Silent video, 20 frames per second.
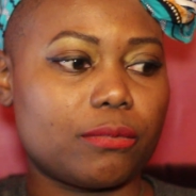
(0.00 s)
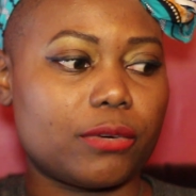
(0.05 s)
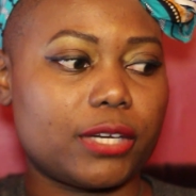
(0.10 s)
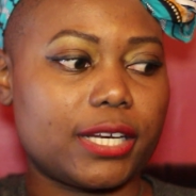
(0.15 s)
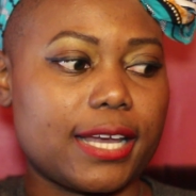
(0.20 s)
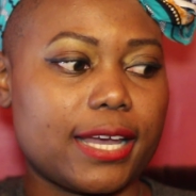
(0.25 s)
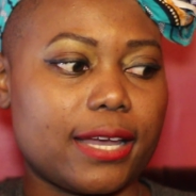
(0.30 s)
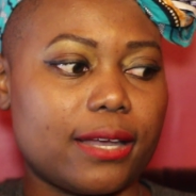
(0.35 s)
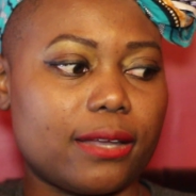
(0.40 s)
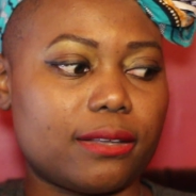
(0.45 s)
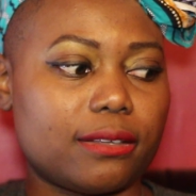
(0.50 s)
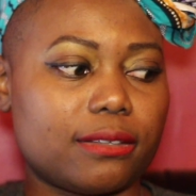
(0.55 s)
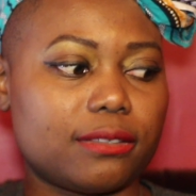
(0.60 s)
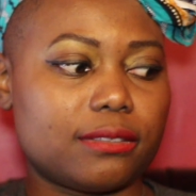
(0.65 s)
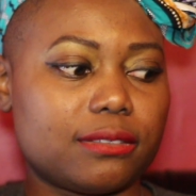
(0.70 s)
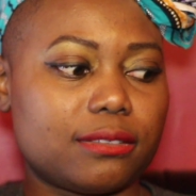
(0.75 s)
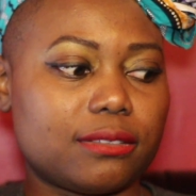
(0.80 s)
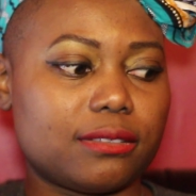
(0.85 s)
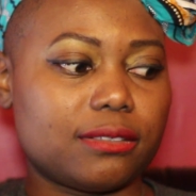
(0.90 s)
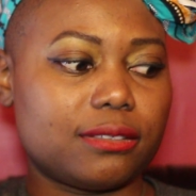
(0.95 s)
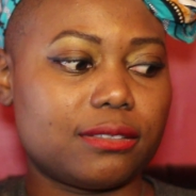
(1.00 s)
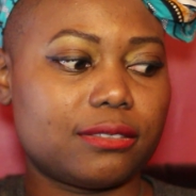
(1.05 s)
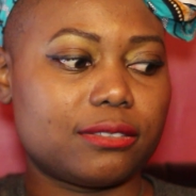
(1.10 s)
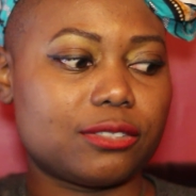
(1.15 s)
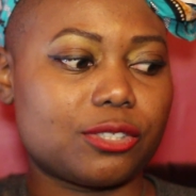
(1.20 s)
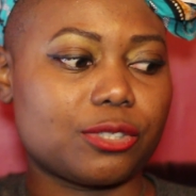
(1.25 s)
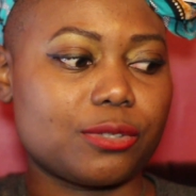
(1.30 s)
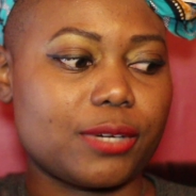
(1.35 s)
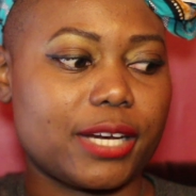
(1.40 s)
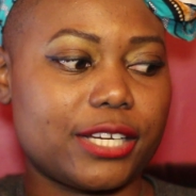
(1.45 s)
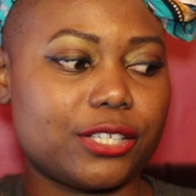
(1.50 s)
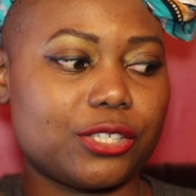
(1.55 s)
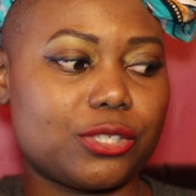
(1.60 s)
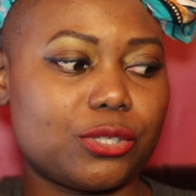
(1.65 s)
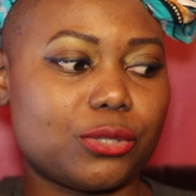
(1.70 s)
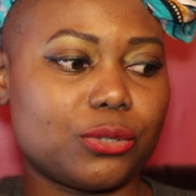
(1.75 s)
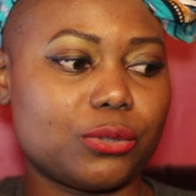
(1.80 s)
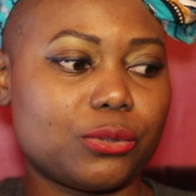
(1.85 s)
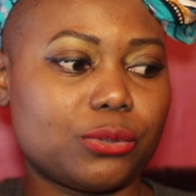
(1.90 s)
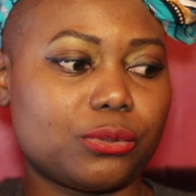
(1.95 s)
when I
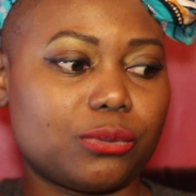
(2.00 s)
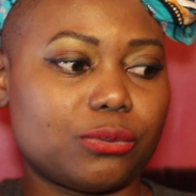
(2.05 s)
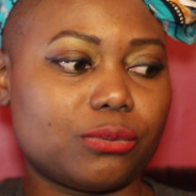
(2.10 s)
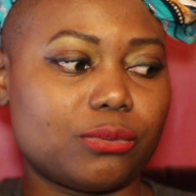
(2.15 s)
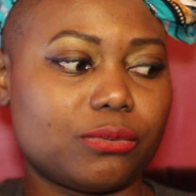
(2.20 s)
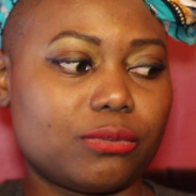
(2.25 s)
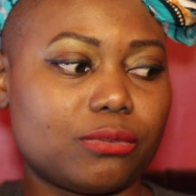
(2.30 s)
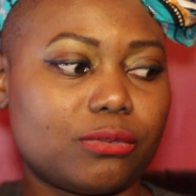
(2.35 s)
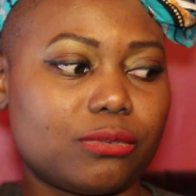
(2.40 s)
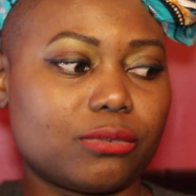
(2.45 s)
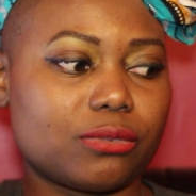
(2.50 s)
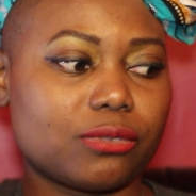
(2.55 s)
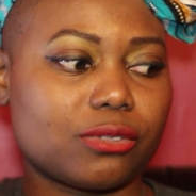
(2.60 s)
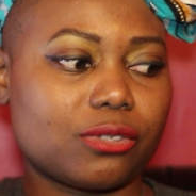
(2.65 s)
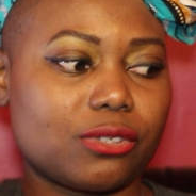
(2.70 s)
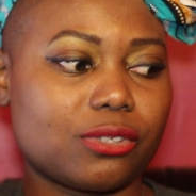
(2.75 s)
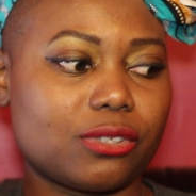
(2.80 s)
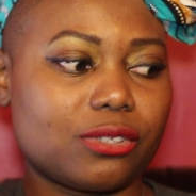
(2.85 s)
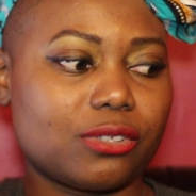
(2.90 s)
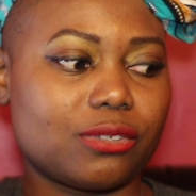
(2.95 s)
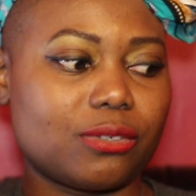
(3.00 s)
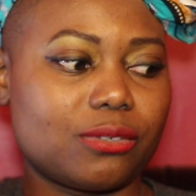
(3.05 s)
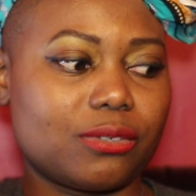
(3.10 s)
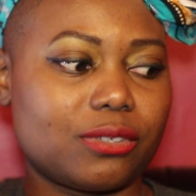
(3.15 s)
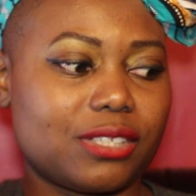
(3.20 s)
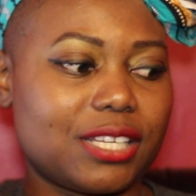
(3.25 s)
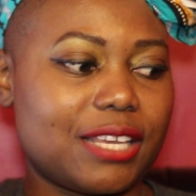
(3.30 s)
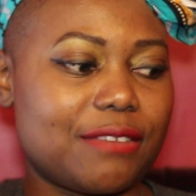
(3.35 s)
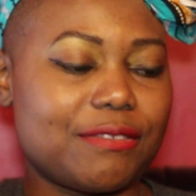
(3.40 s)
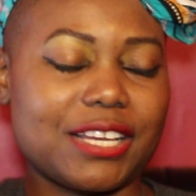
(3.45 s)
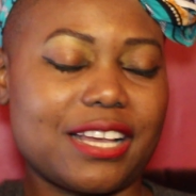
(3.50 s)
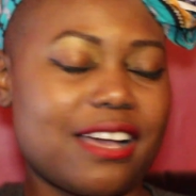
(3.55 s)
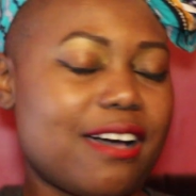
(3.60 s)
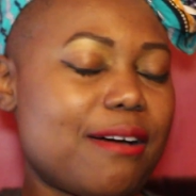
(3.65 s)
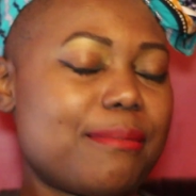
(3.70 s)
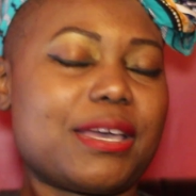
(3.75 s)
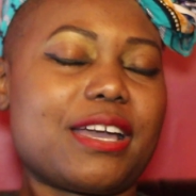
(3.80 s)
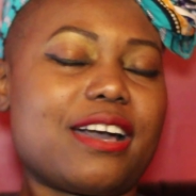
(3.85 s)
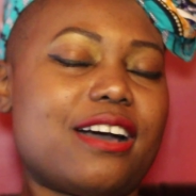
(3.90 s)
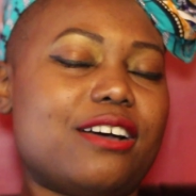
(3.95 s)
tried to, even
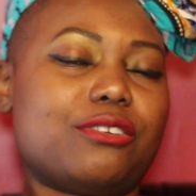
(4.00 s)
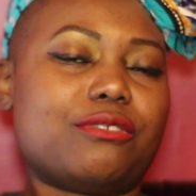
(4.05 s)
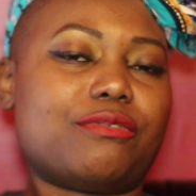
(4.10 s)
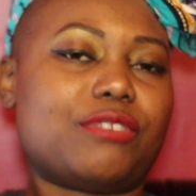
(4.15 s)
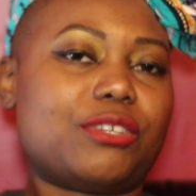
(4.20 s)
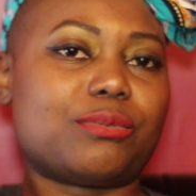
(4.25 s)
coming out